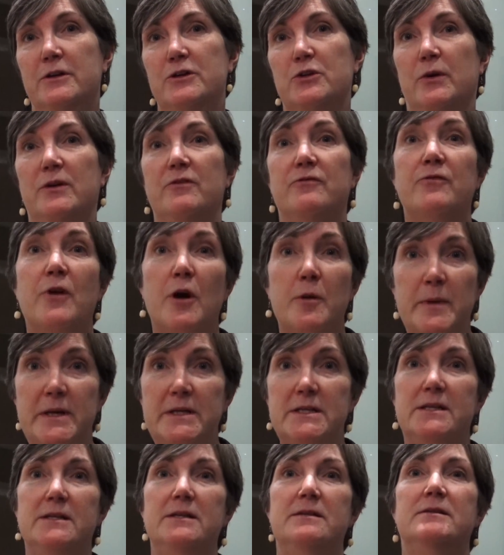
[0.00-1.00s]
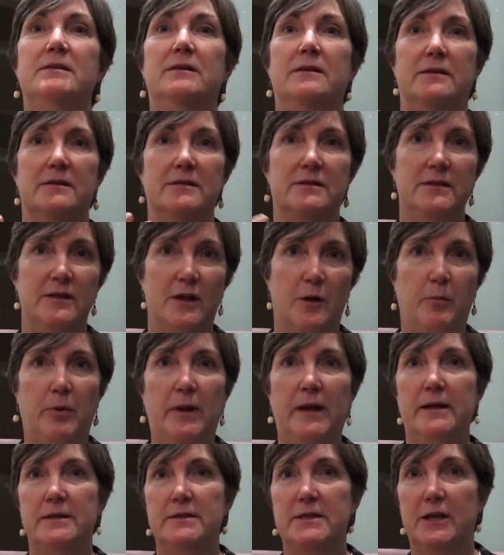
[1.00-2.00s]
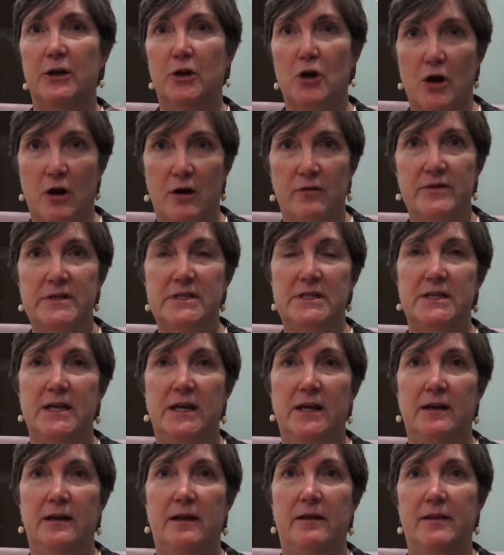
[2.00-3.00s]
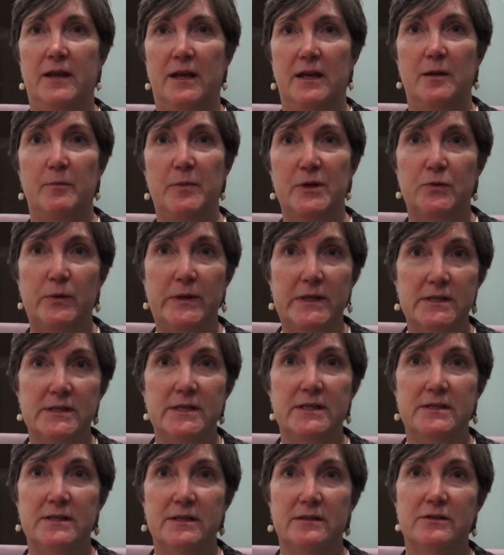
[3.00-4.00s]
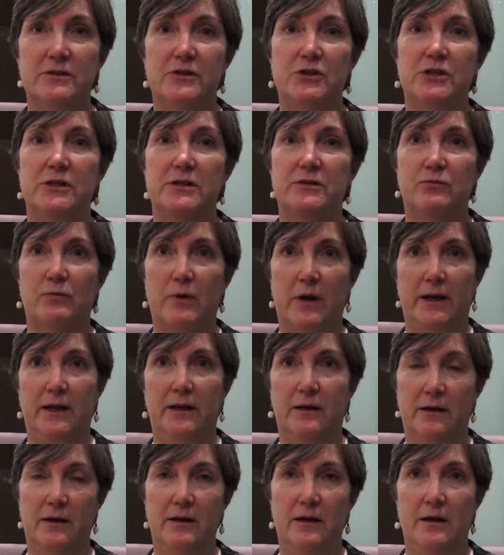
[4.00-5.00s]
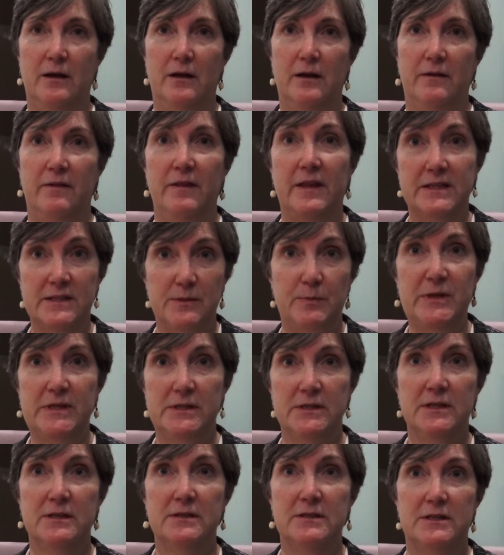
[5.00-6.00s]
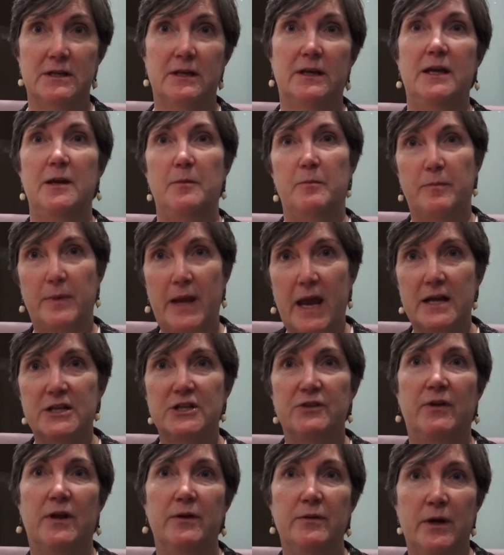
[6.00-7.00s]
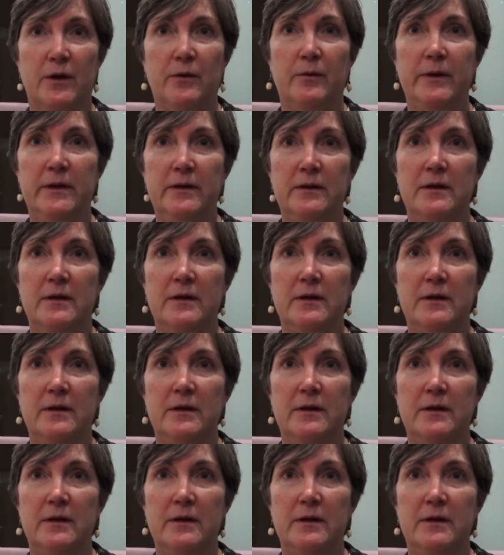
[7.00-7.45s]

during farming season, is planting or harvesting, and then in between seasons, she's running this business to keep cash flow going.